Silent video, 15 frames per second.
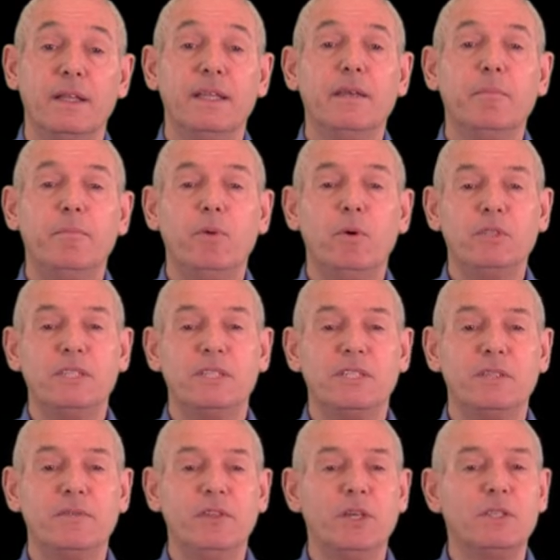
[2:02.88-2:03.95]
The
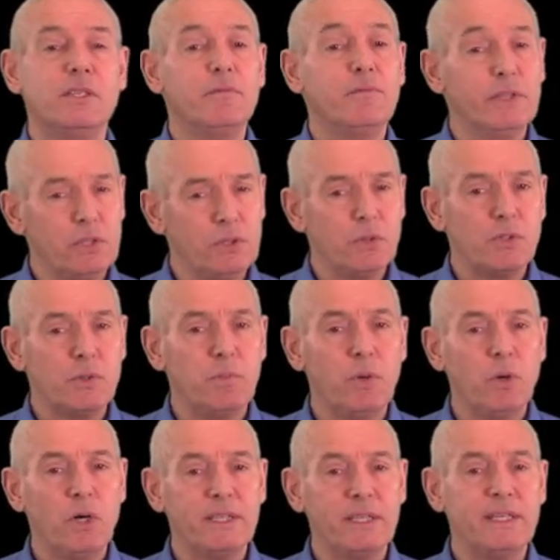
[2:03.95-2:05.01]
importance of using visual
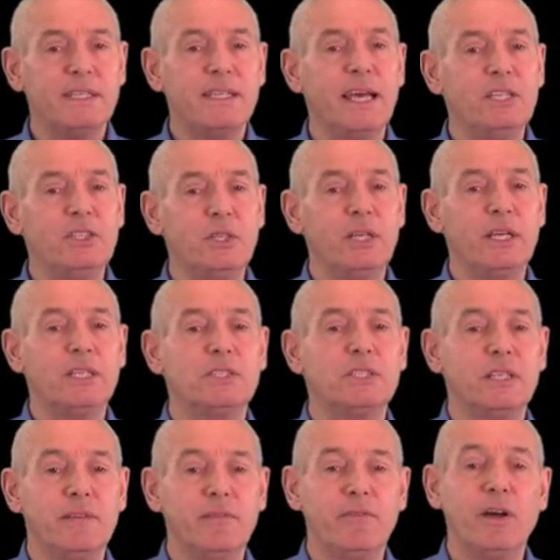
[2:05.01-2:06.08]
support that is
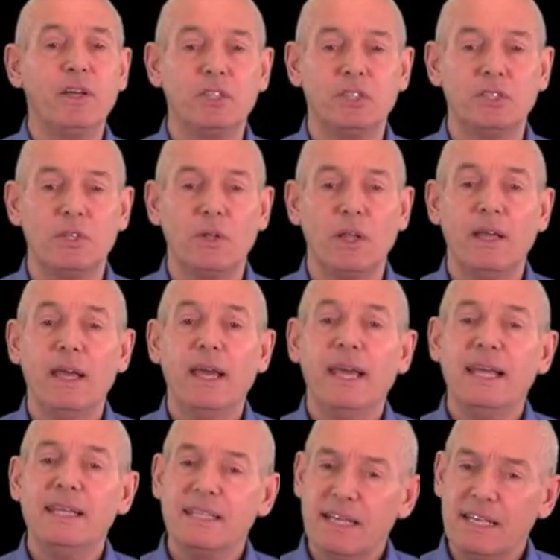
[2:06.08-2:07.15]
educationally functional
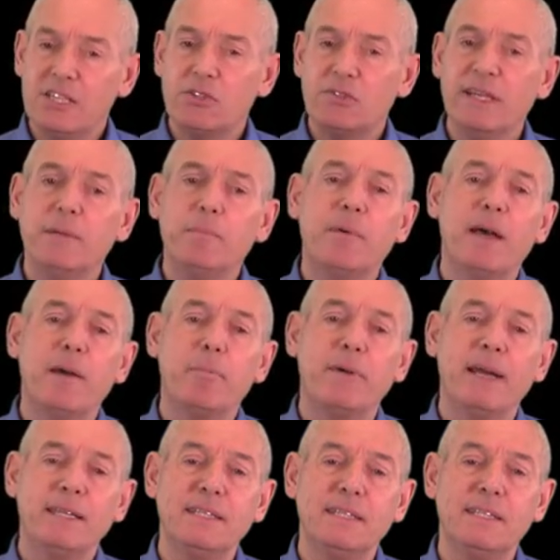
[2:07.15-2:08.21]
is illustrated by a
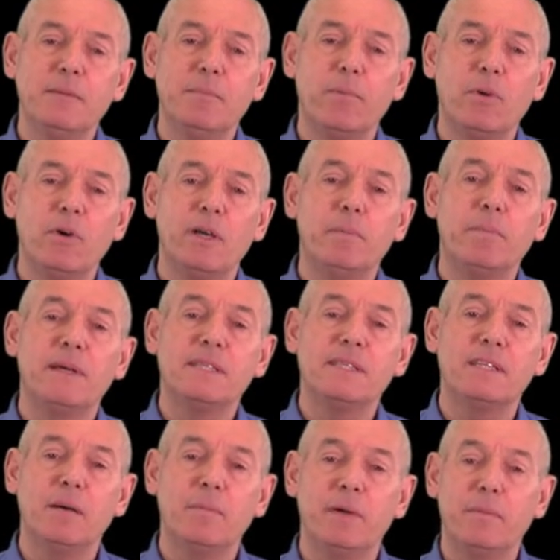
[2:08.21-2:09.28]
practice employed by
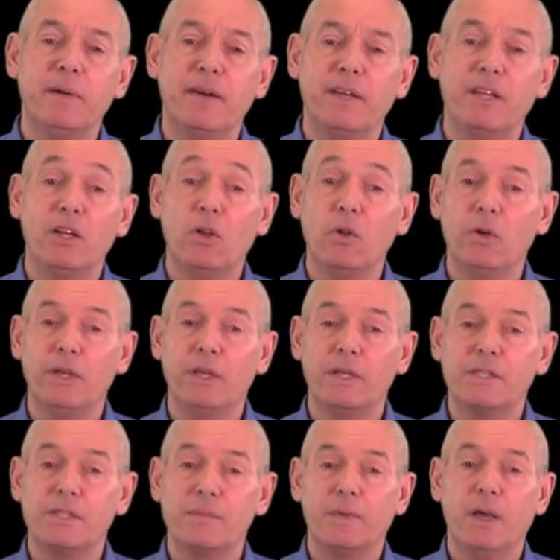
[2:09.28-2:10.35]
some American
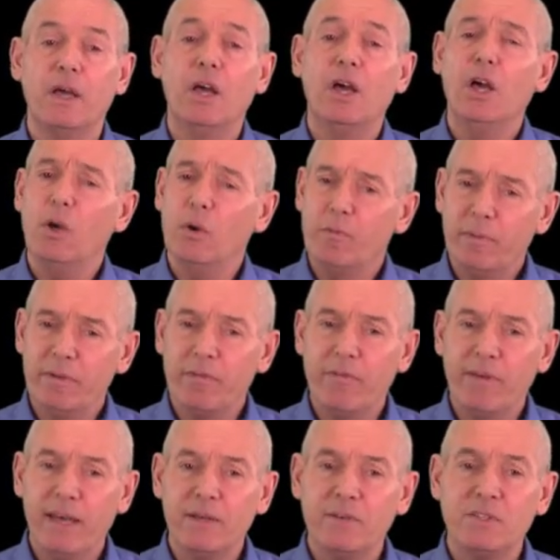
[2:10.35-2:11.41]
lawyers, who have been
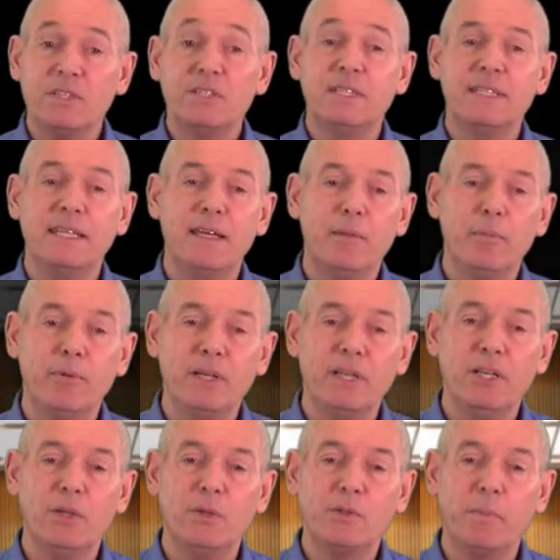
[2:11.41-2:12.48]
found to
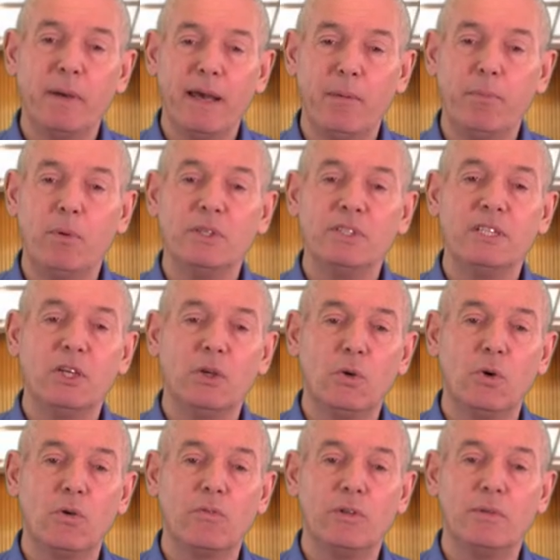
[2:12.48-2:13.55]
deliberately use PowerPoint in
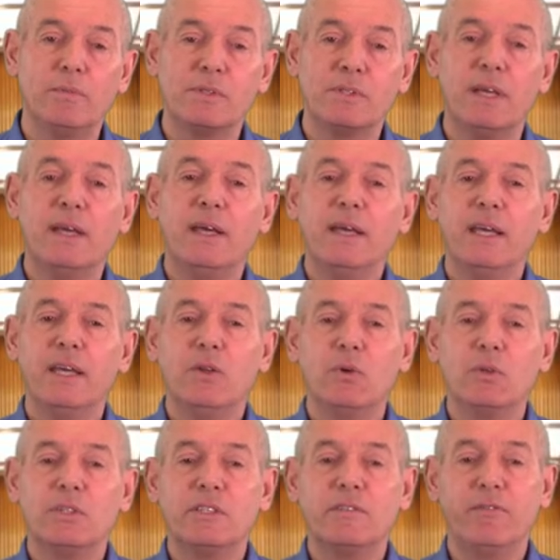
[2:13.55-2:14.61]
courtrooms in
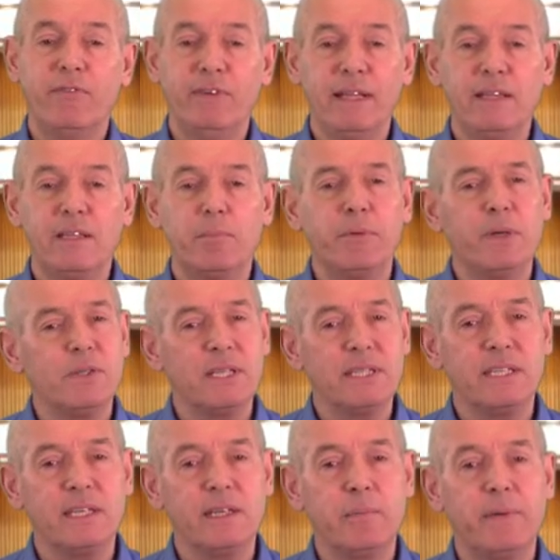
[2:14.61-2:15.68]
order to fill the
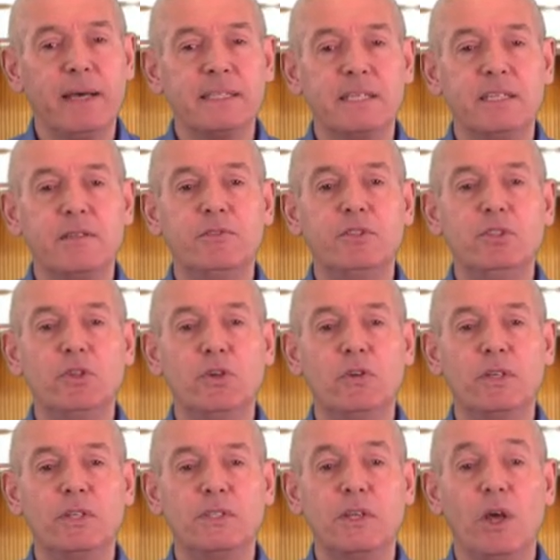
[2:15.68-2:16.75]
processing capacity of
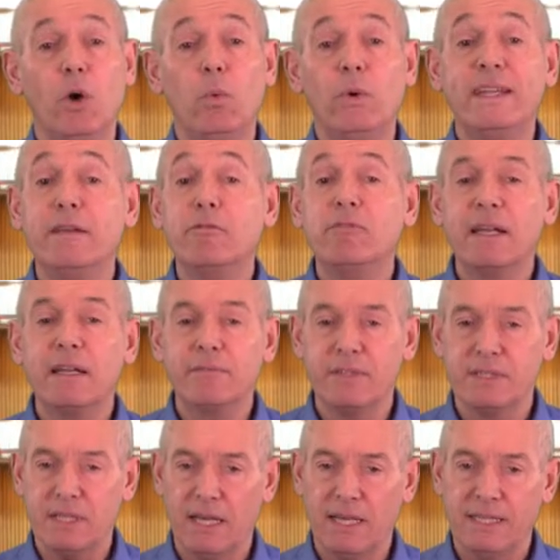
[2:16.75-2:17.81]
jurors with
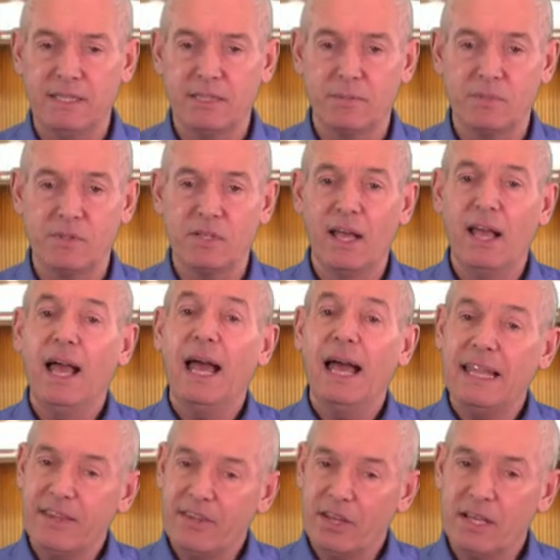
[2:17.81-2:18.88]
irrelevant items,
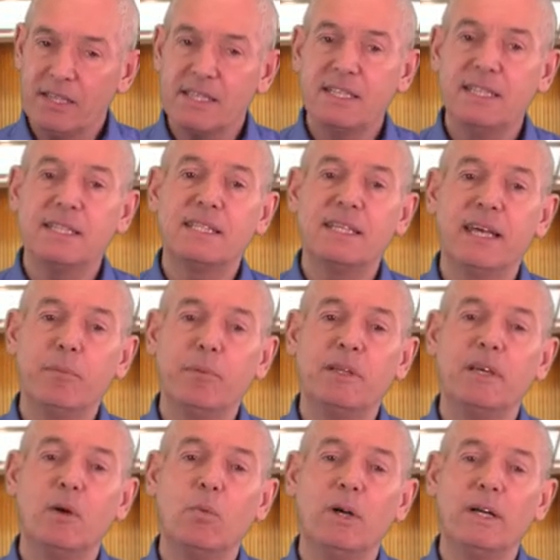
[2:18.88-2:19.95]
and thus disable
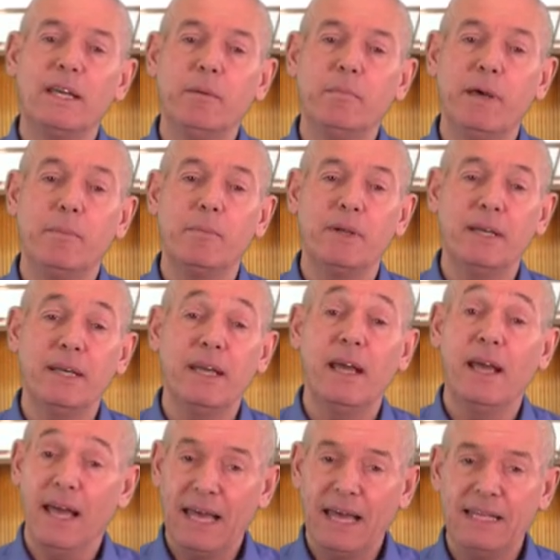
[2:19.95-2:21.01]
their working memory
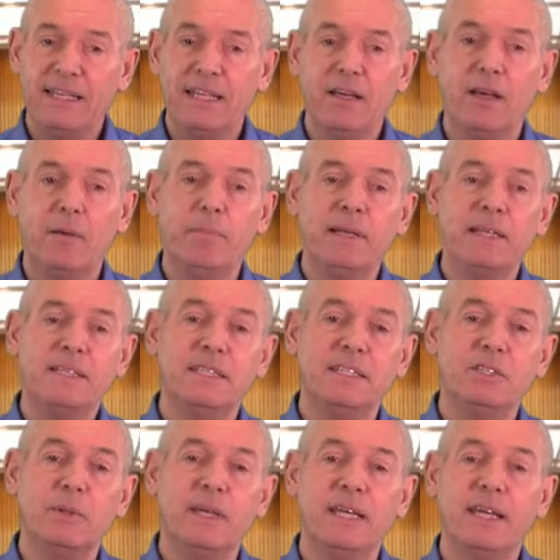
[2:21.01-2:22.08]
and their ability
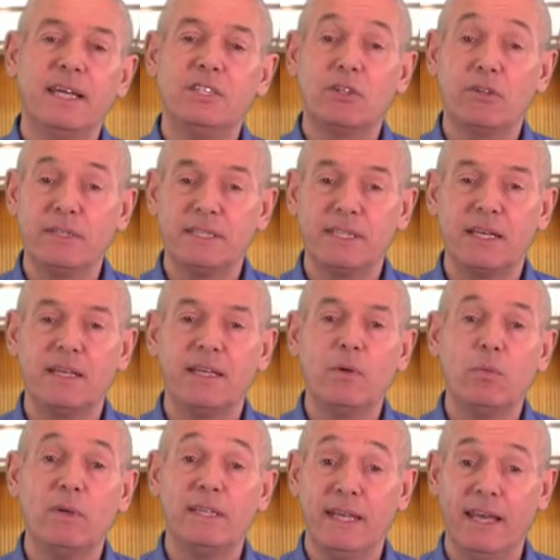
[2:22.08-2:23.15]
to engage critically
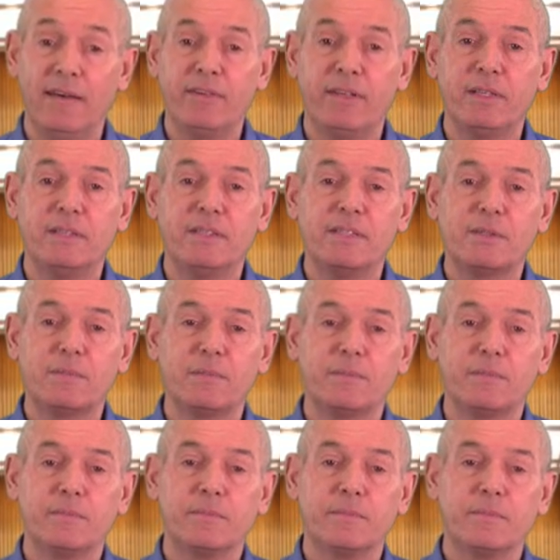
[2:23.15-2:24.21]
with the evidence.
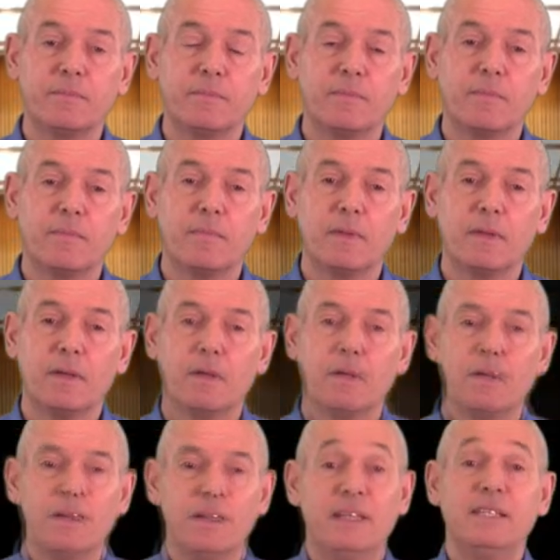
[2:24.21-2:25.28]

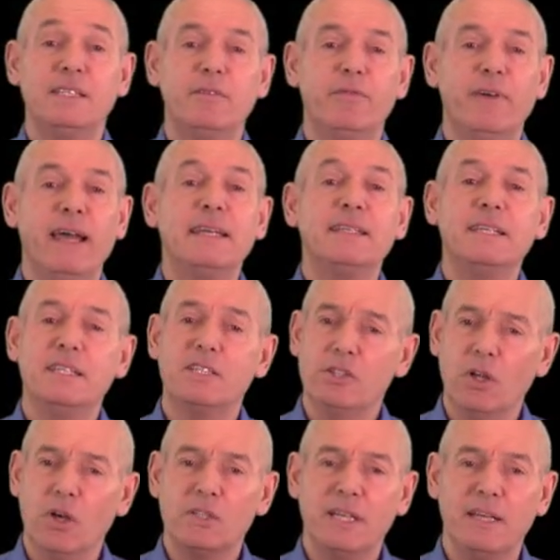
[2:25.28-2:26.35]
This effect is
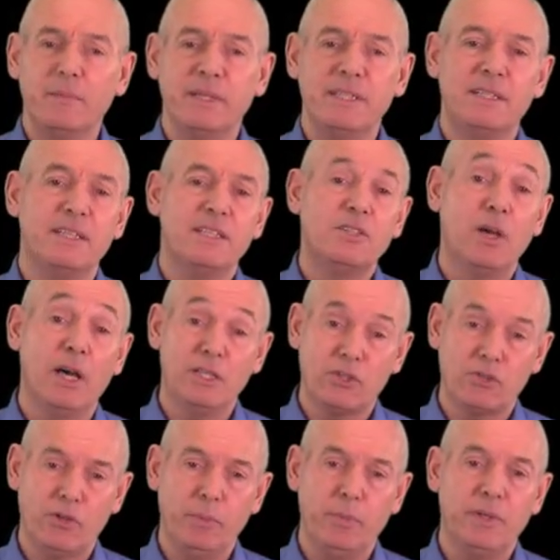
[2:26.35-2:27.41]
not limited to
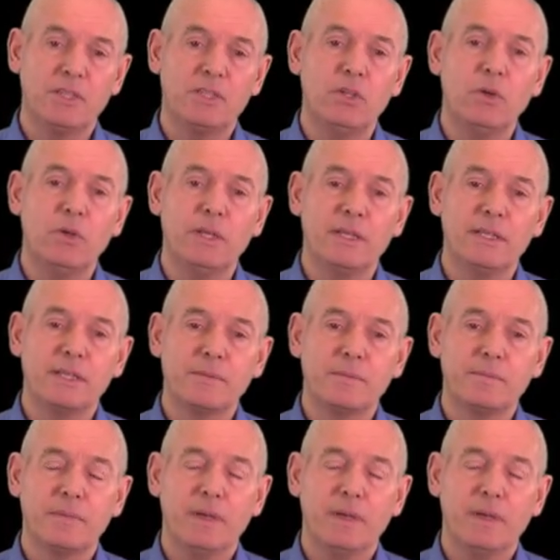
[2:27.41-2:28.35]
unscrupulous lawyers.